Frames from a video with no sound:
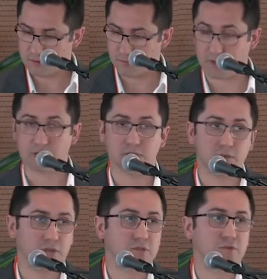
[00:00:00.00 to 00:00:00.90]
We
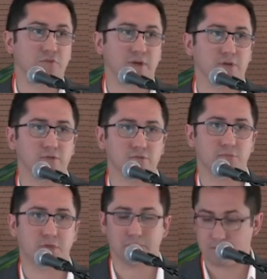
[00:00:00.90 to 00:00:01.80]
identify who to
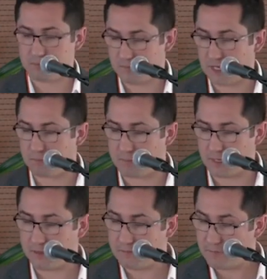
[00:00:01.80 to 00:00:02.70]
pay, but they
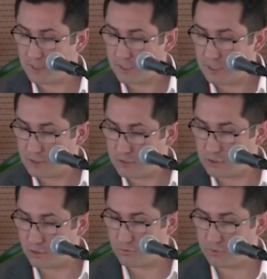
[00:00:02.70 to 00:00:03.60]
pay.
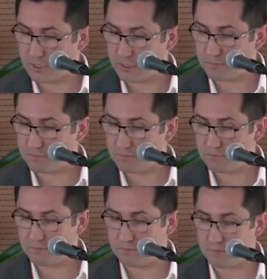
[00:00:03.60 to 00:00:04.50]
So they
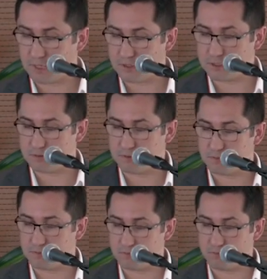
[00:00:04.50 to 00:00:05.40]
pay this
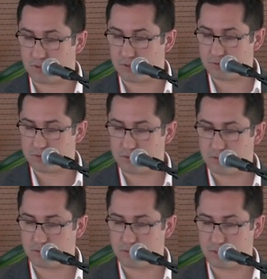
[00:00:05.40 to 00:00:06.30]
bonus
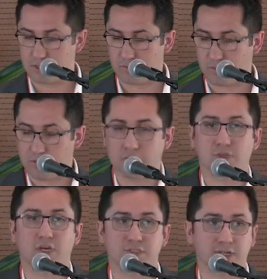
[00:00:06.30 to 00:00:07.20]
within
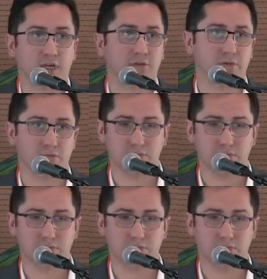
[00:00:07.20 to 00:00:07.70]
the salary.